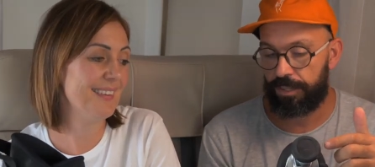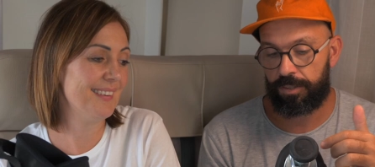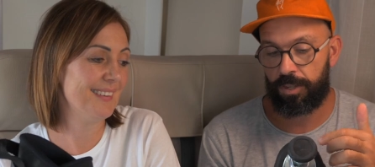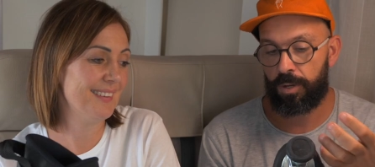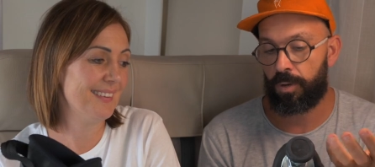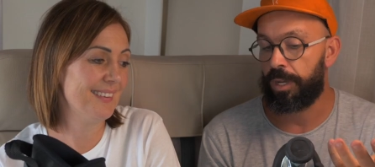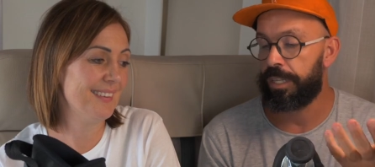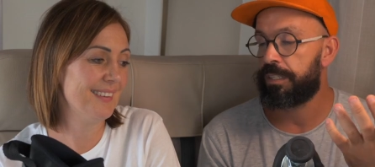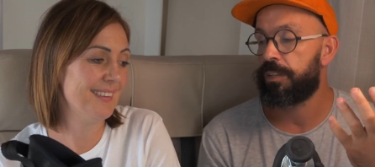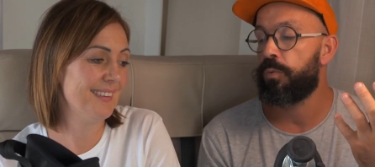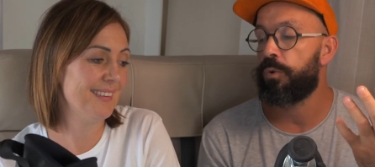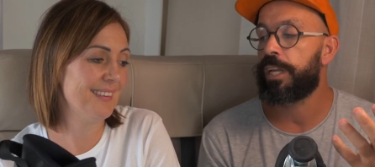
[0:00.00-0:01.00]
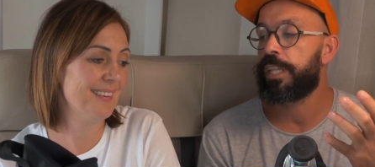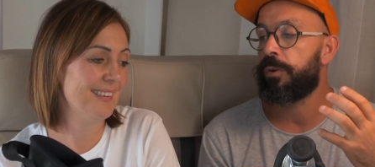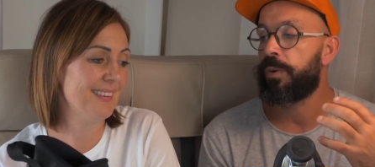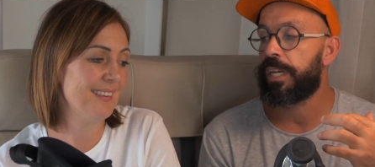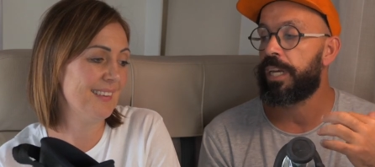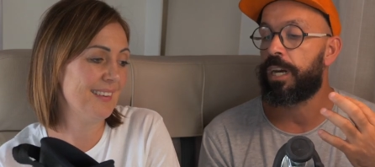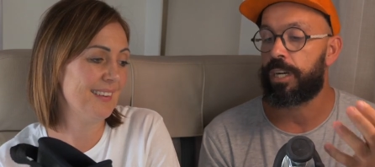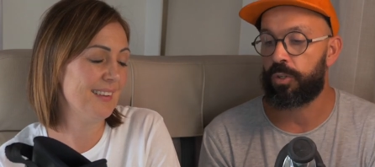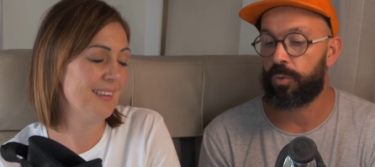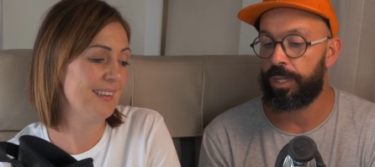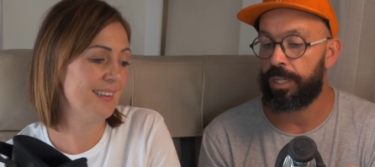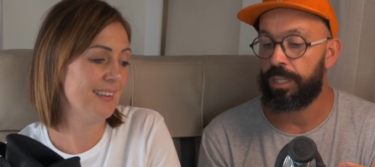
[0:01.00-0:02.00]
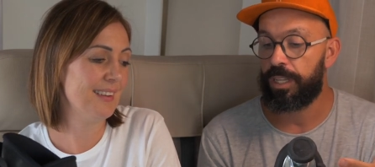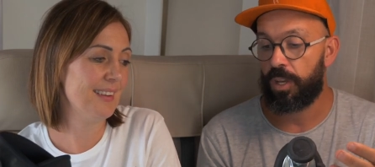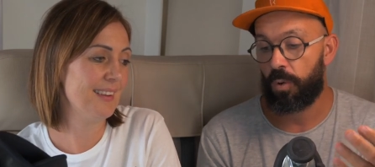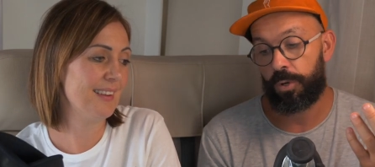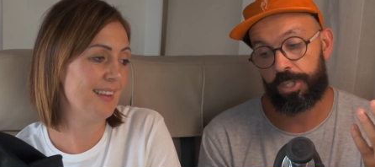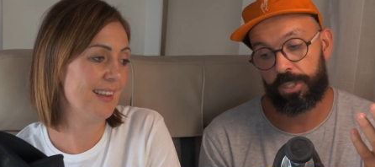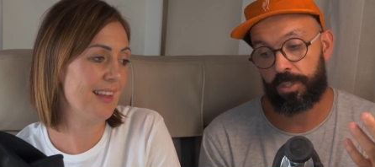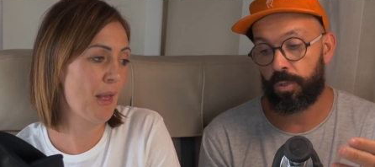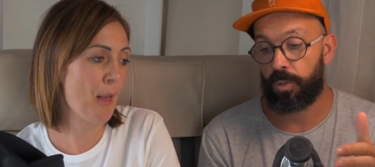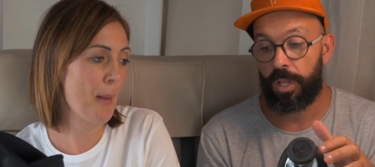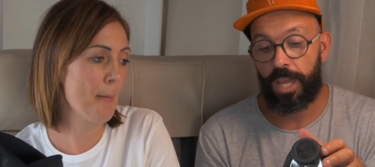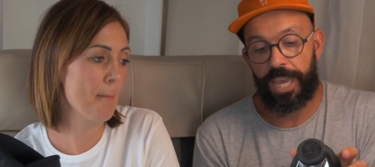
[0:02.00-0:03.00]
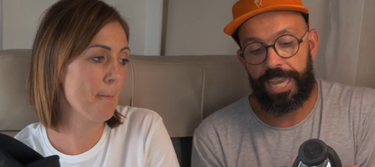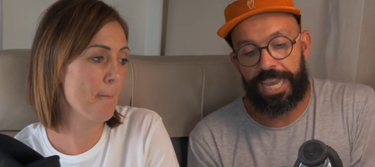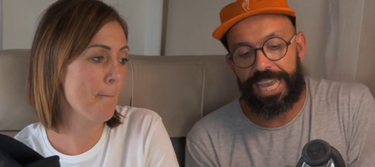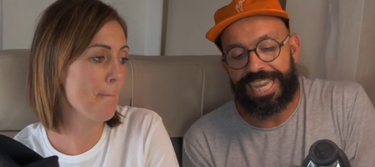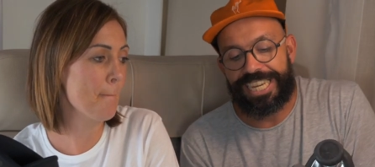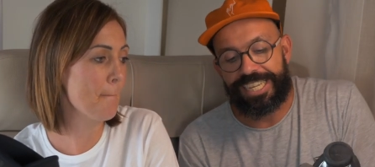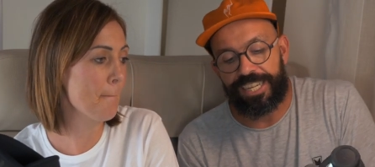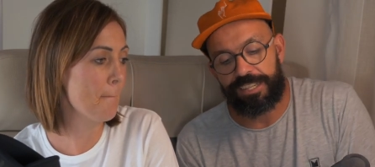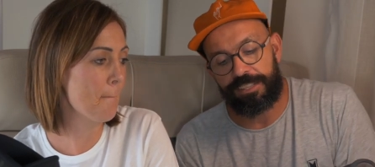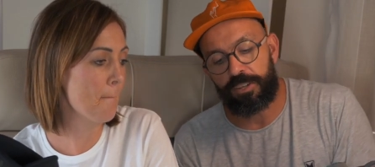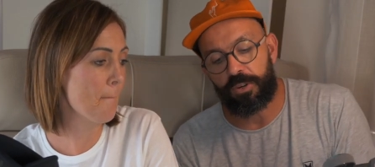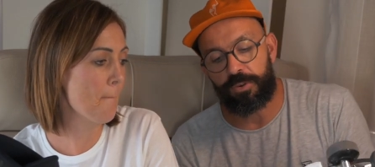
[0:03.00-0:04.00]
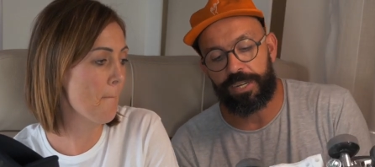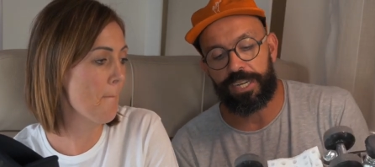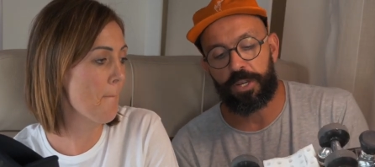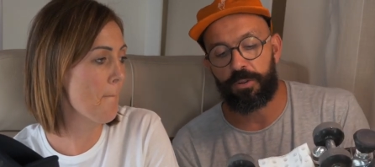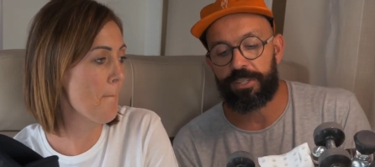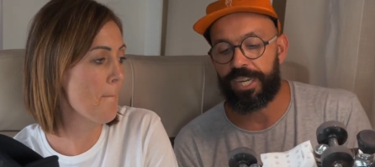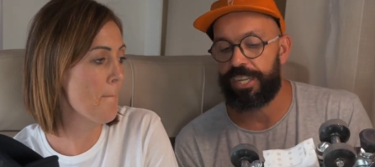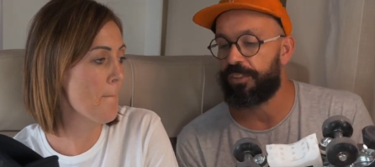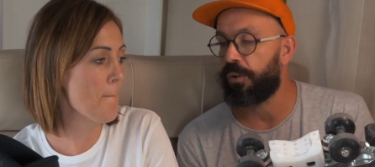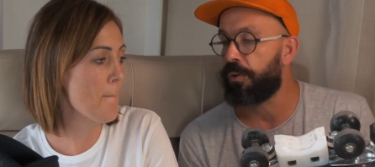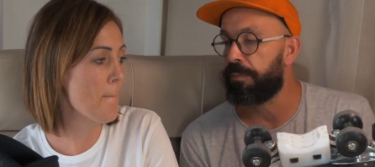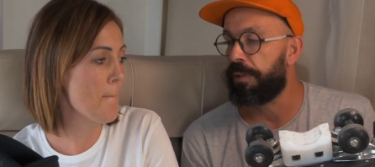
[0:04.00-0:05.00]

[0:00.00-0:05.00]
Speaker 1: So it's a really, really hard wheel, which is cool. It, does look really cool that it's all